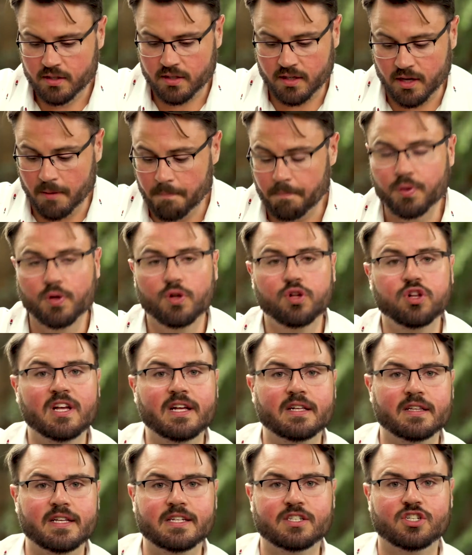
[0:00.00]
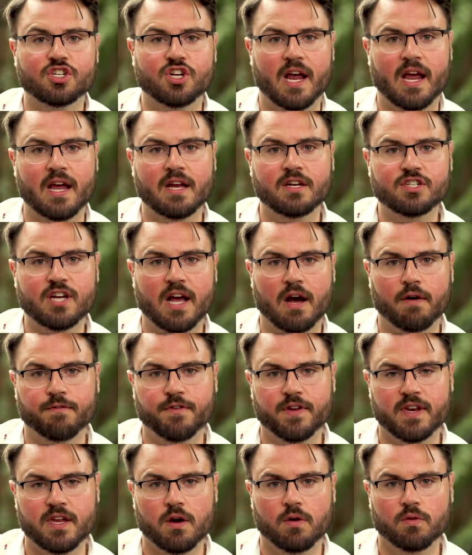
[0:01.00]
completely change how
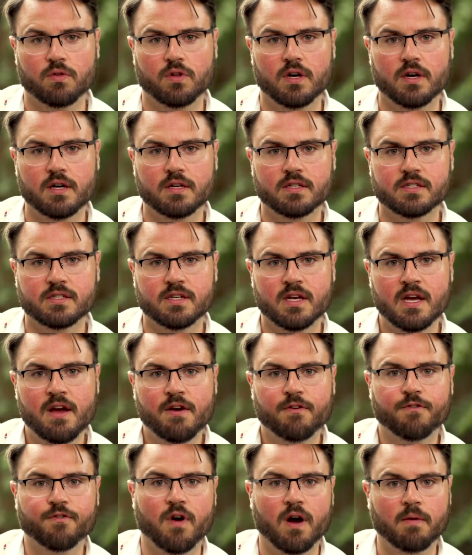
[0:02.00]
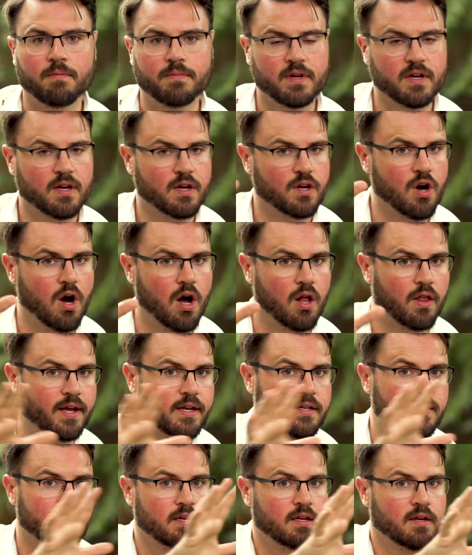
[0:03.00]
video looks from, call
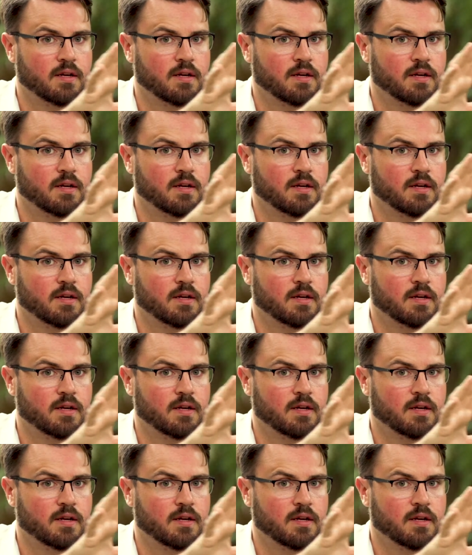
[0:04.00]
it,